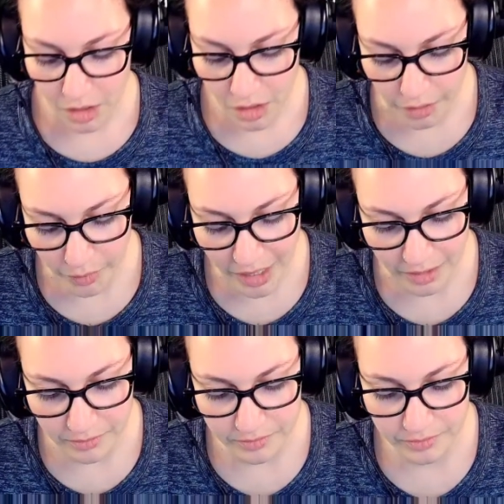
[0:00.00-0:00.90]
Okay,
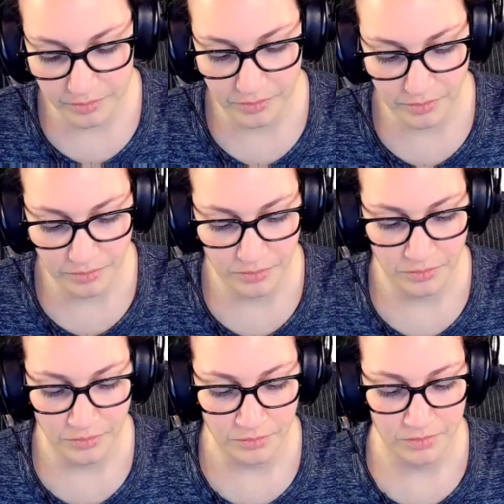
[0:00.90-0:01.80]

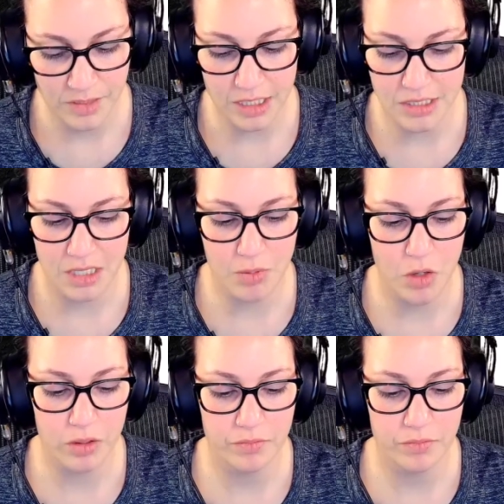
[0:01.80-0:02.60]
let's keep going.